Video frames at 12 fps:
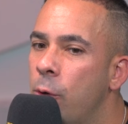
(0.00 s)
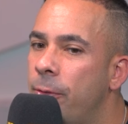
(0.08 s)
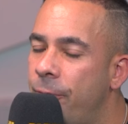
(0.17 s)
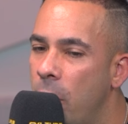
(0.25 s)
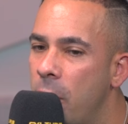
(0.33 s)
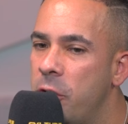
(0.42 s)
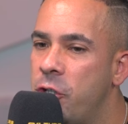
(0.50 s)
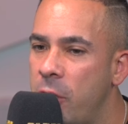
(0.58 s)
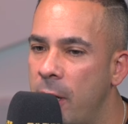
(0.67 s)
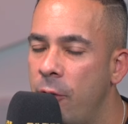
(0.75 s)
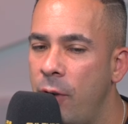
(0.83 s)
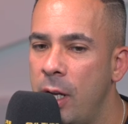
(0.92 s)
first
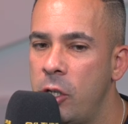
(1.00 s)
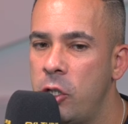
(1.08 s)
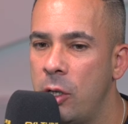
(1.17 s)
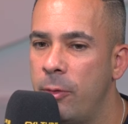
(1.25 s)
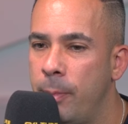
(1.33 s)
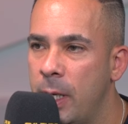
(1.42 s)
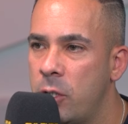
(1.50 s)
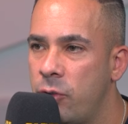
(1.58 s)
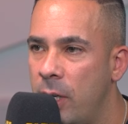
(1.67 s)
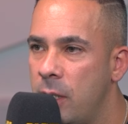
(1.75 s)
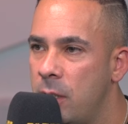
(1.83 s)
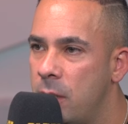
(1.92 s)
generation of mixed race